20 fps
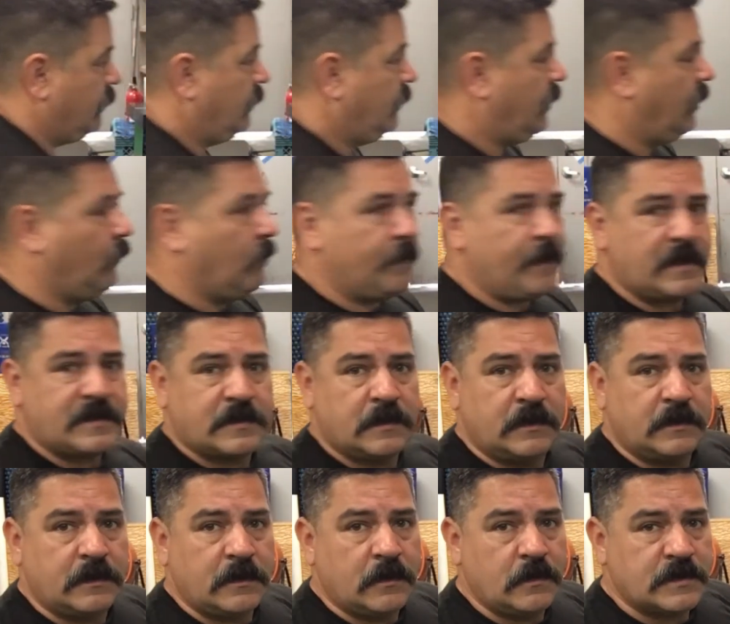And what that's going to
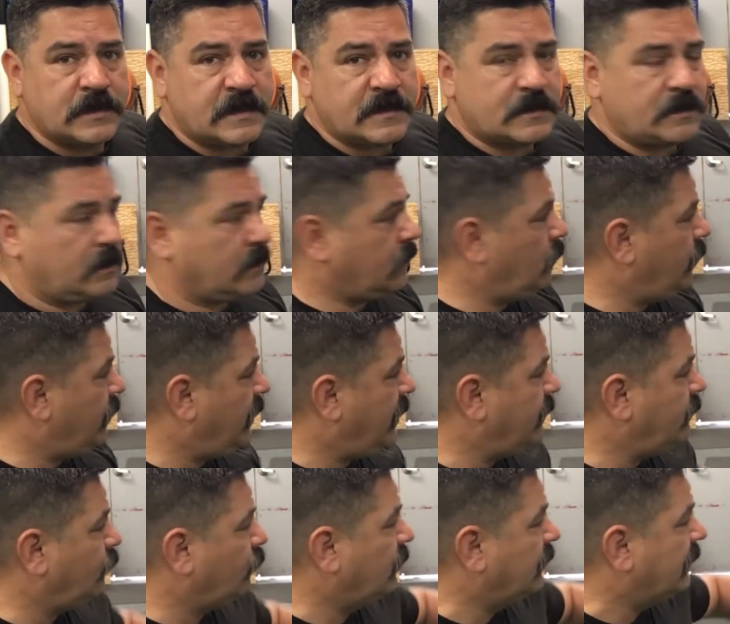do is that's going to go ahead
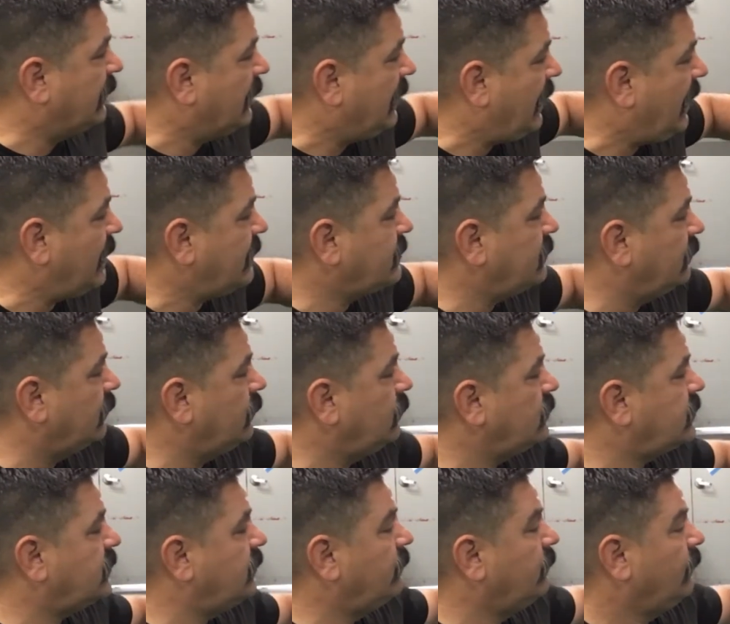and relax and
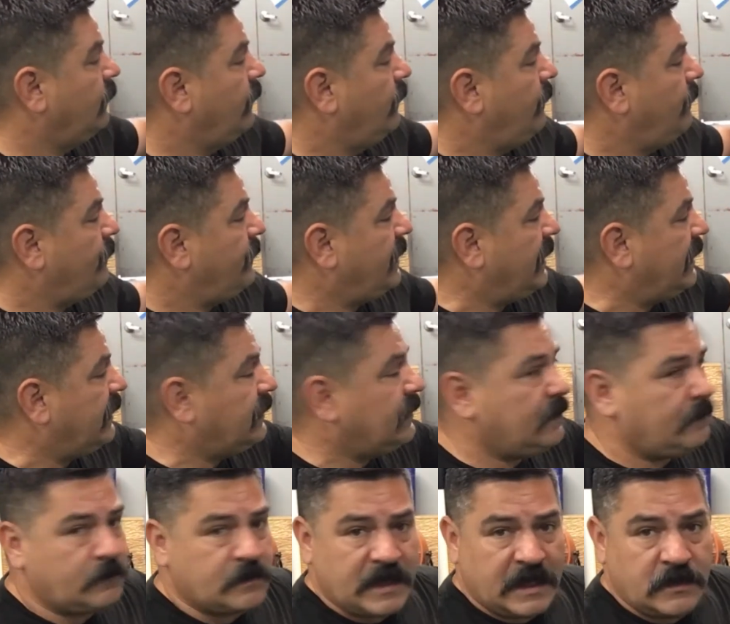loosen
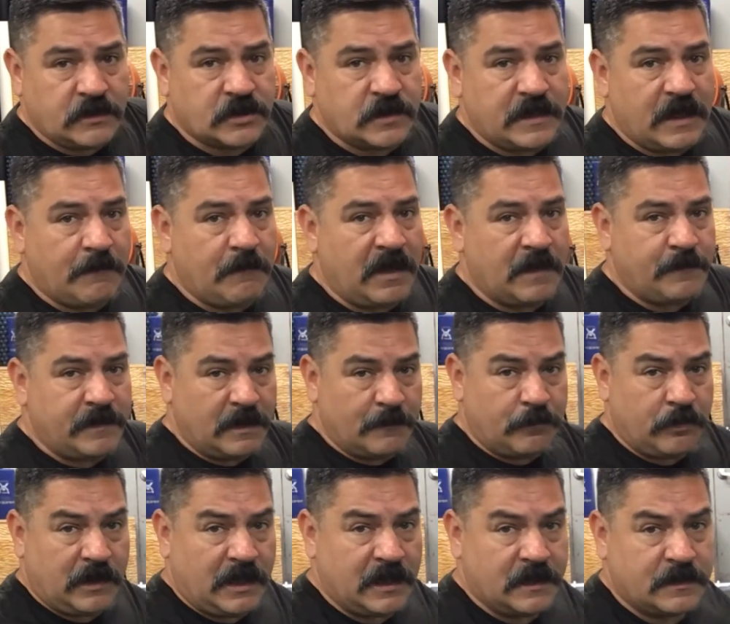any tension that might be
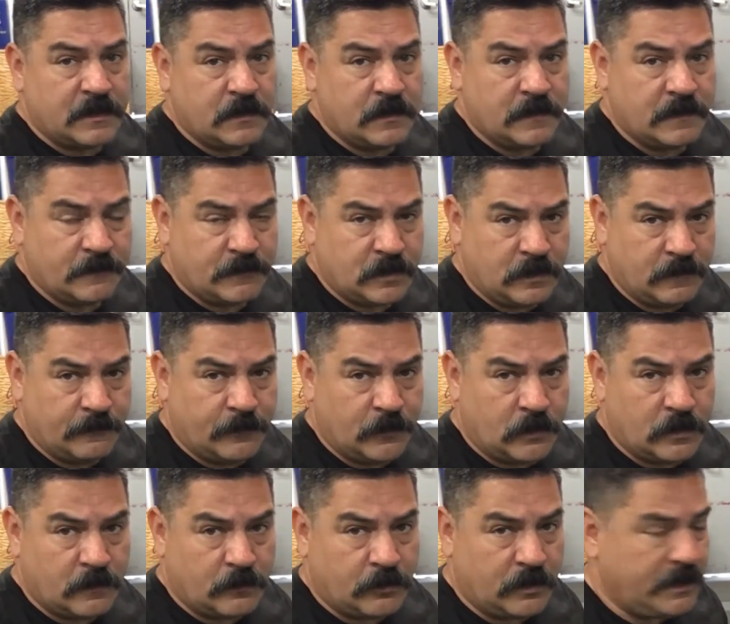applied to the
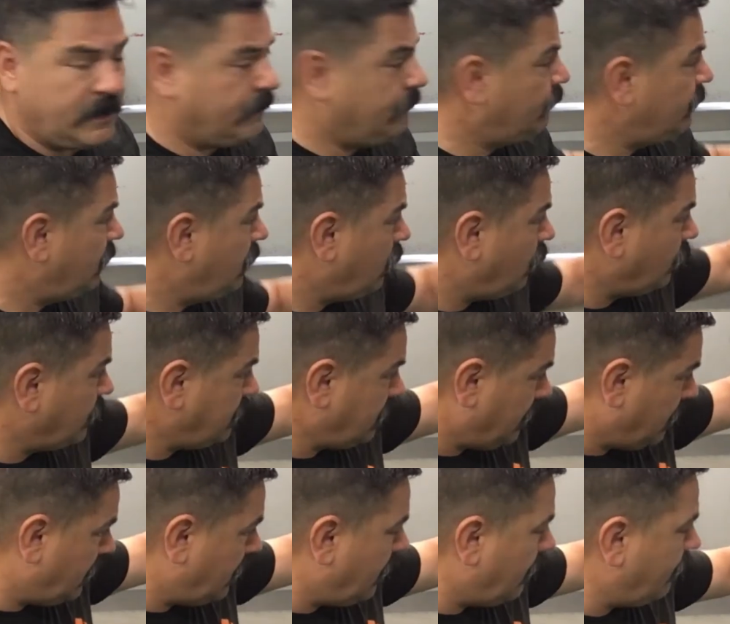vertebrae or
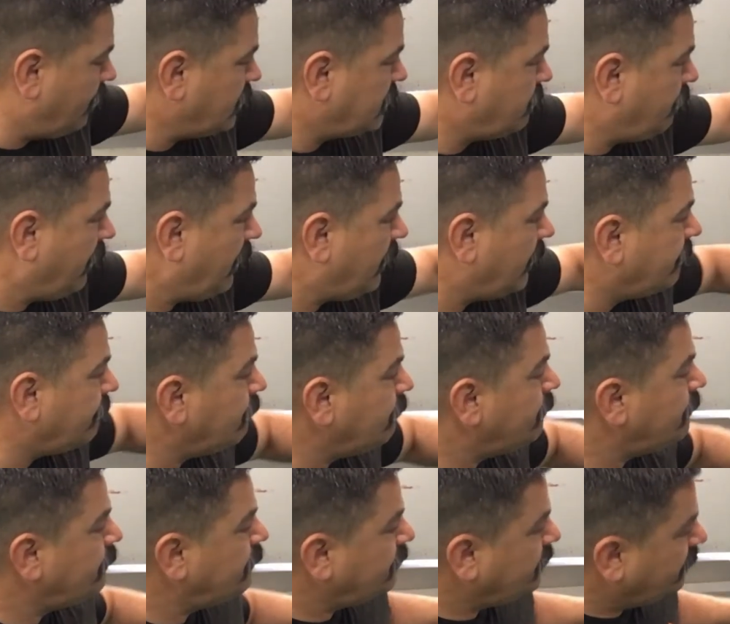the spine.
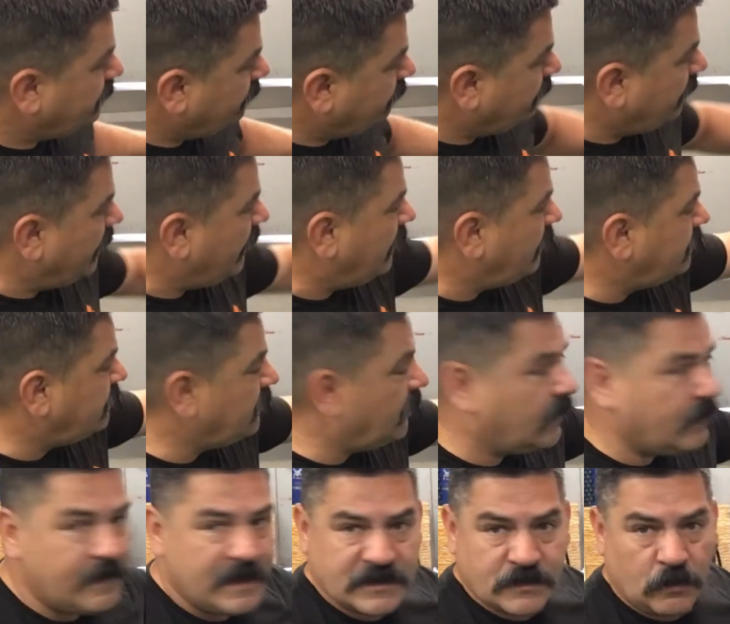And
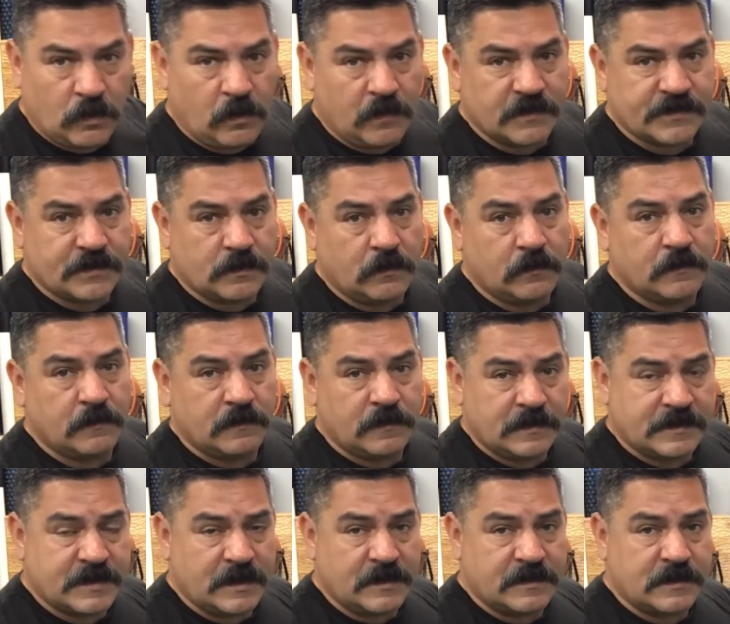this will also
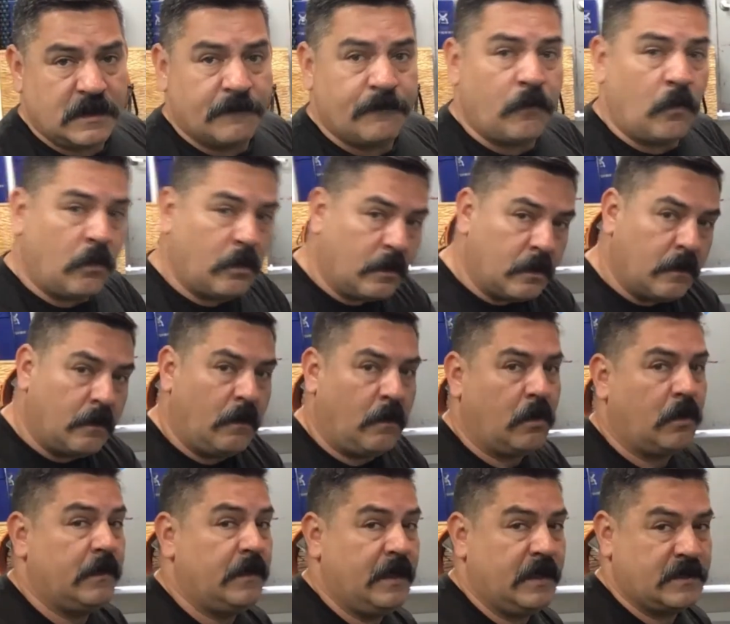set us up for
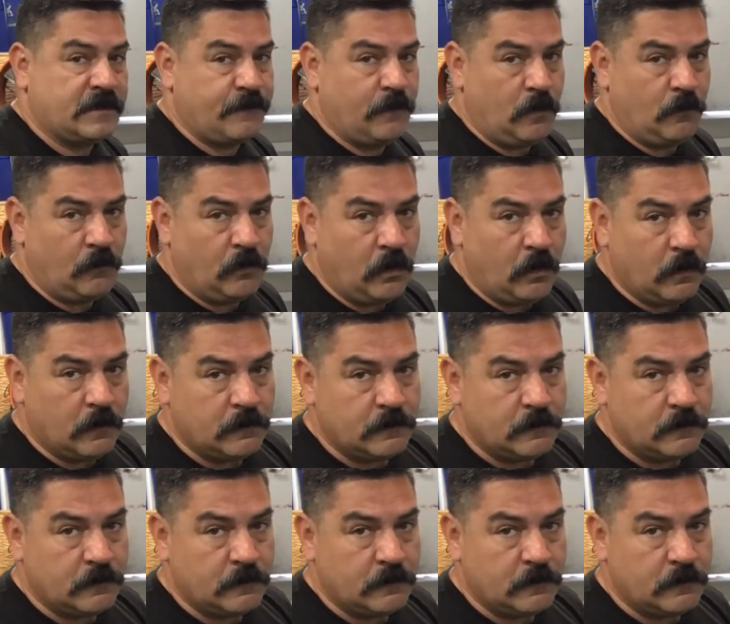our next foam roll.